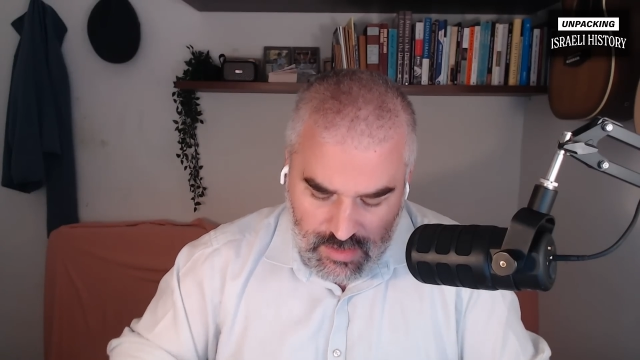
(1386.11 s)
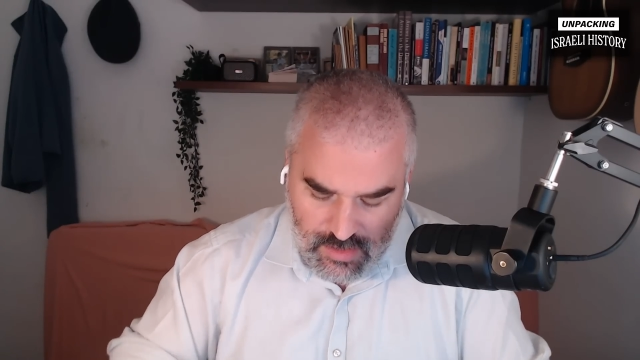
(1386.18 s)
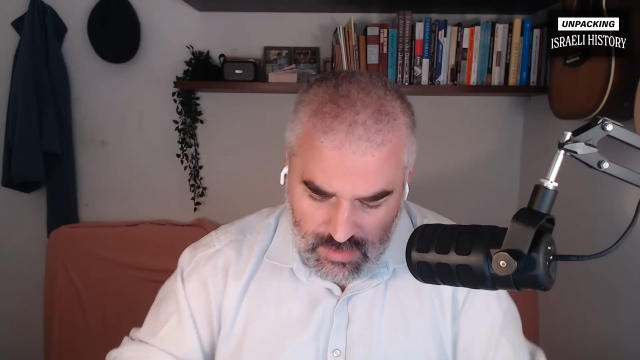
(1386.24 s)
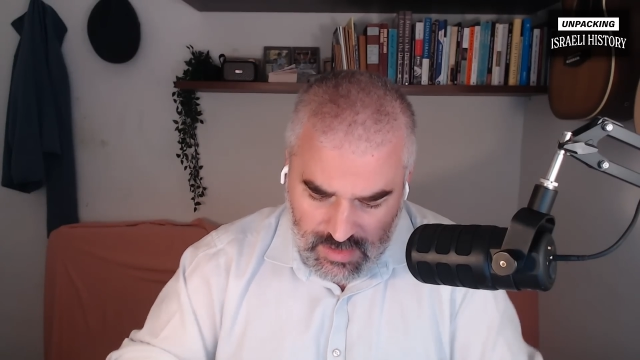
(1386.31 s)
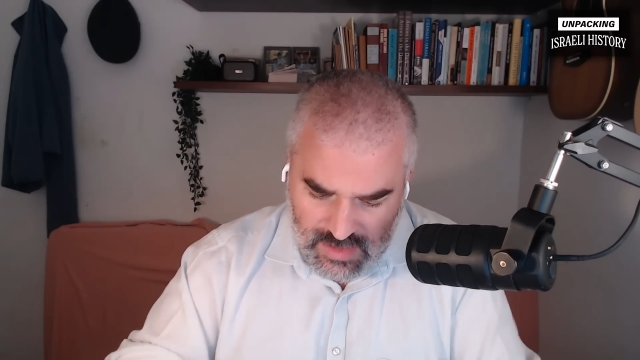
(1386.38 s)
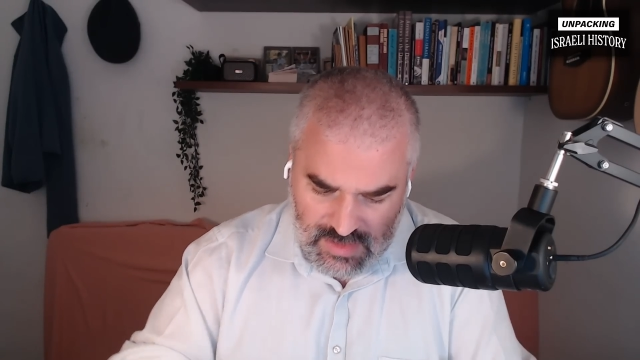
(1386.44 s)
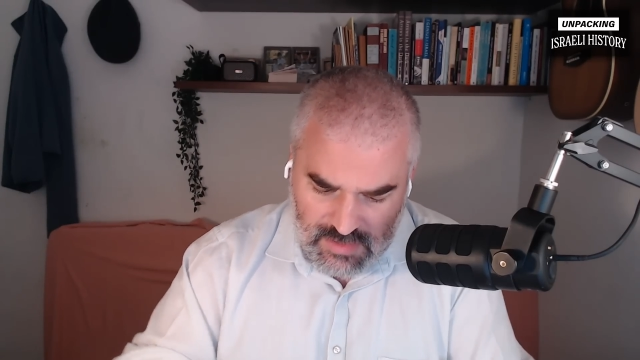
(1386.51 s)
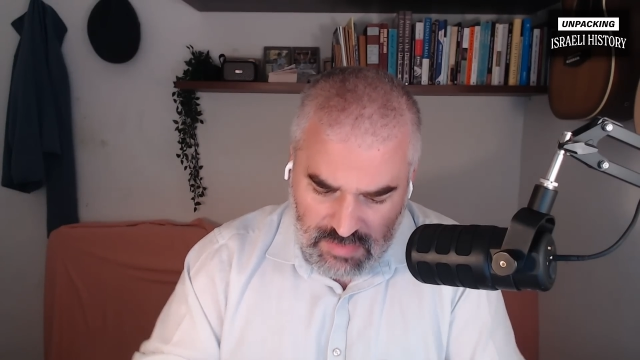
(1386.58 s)
to
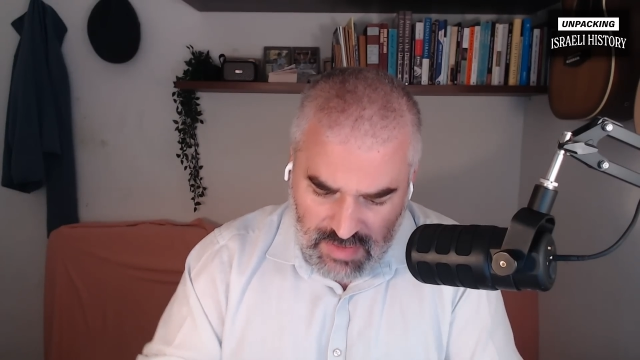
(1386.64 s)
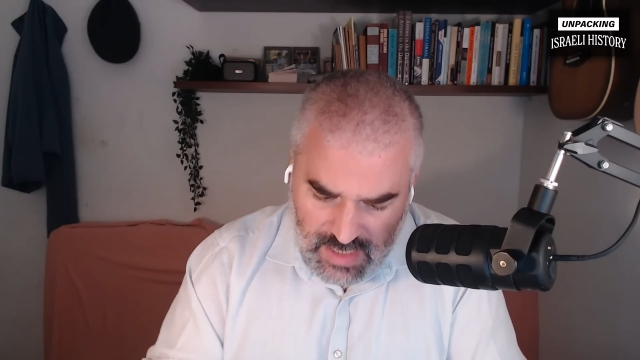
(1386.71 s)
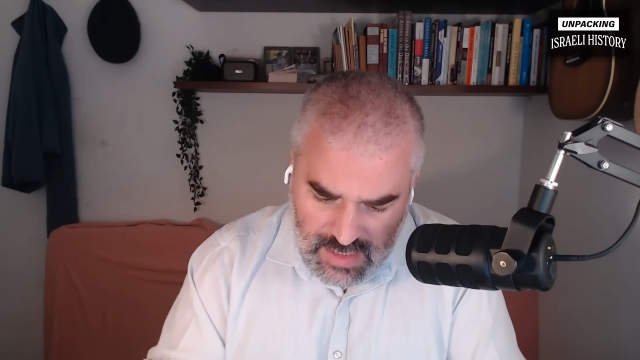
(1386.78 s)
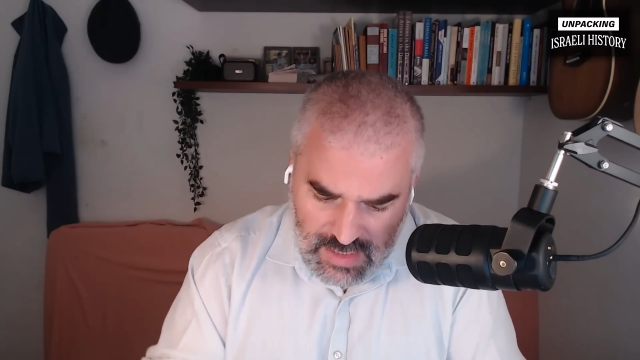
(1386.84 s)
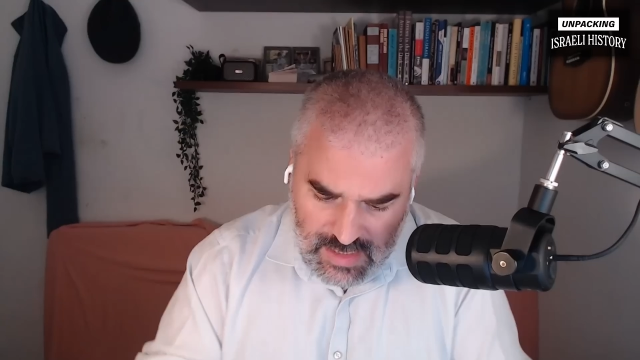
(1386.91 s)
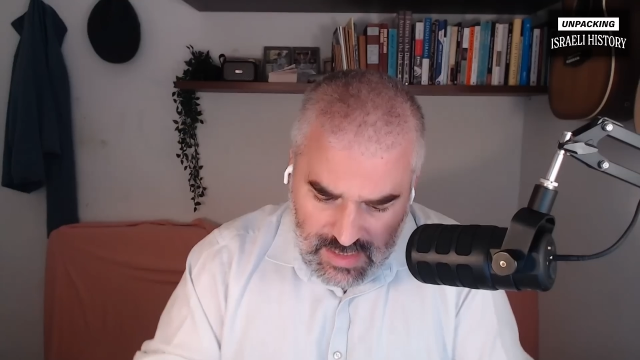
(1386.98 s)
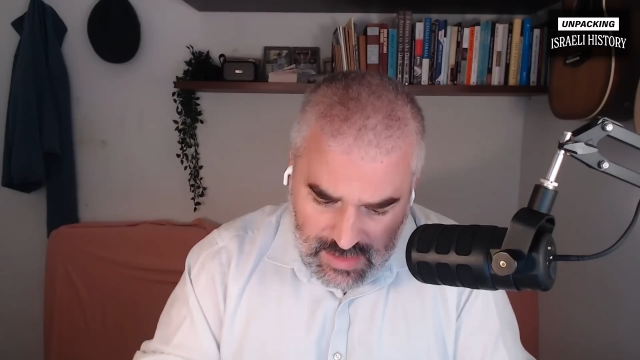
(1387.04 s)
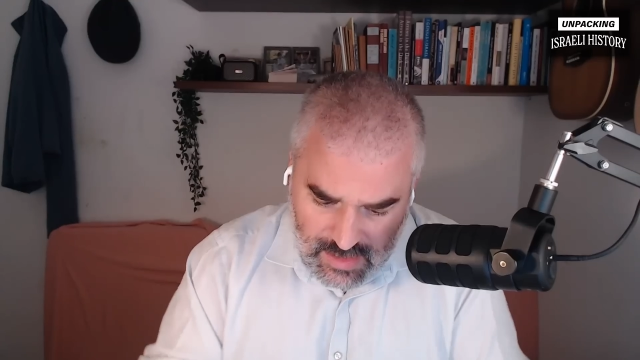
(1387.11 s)

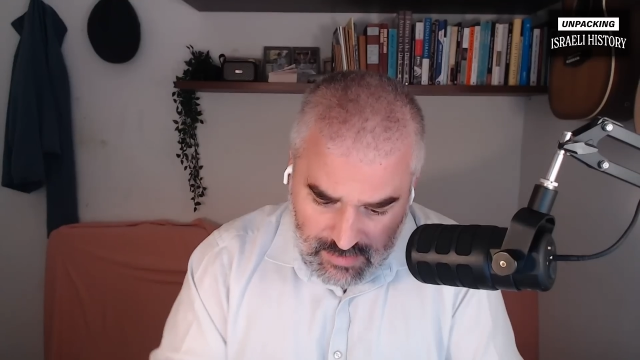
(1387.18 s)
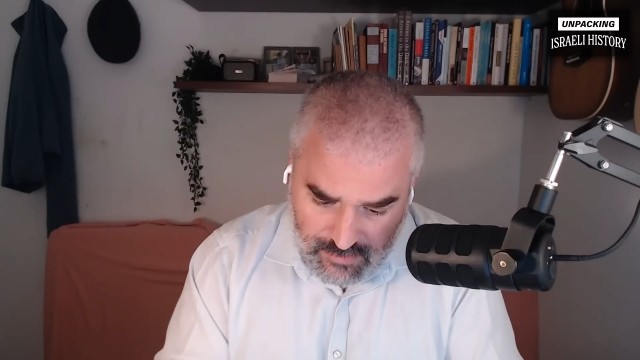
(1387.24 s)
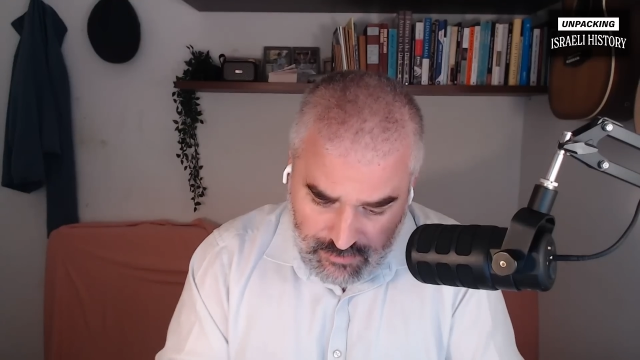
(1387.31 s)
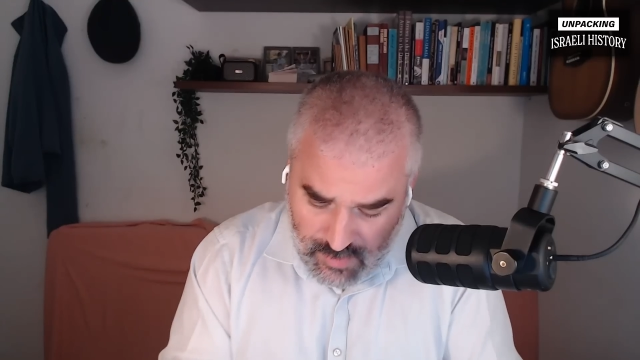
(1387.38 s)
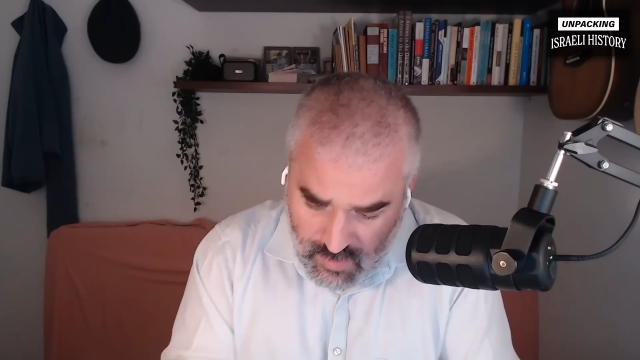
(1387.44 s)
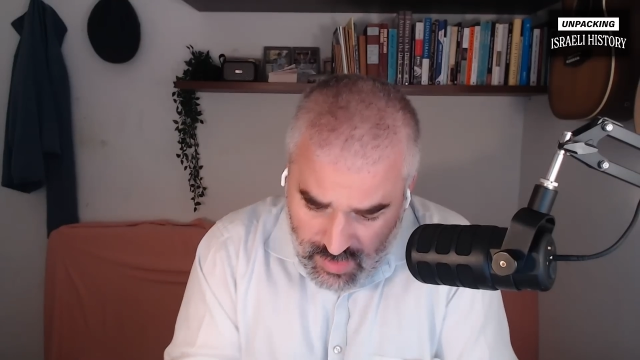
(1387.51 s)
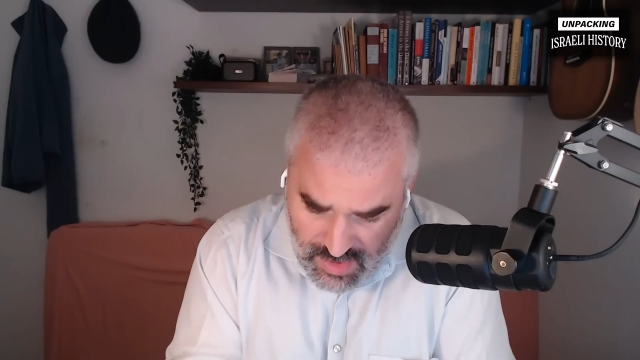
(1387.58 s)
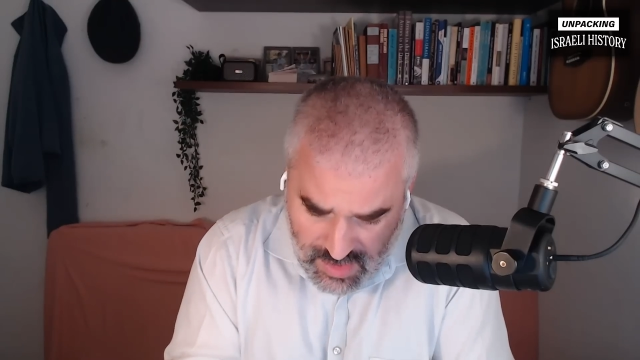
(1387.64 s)
explain it
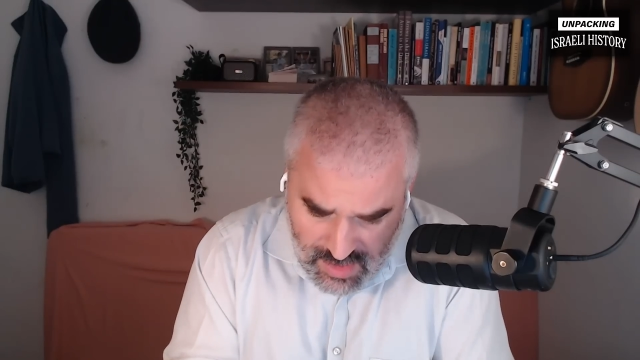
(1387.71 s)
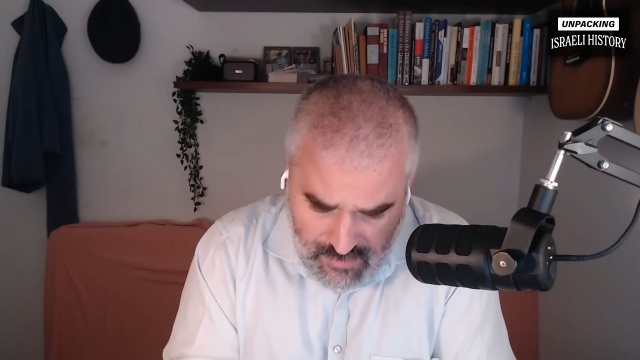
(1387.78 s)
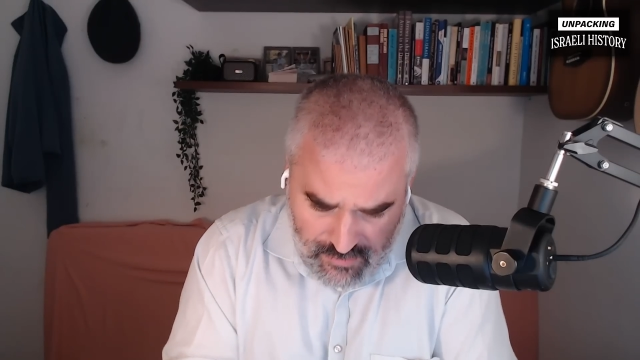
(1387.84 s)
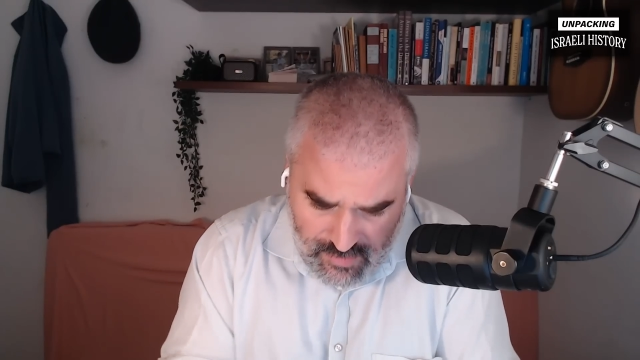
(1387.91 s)
from within,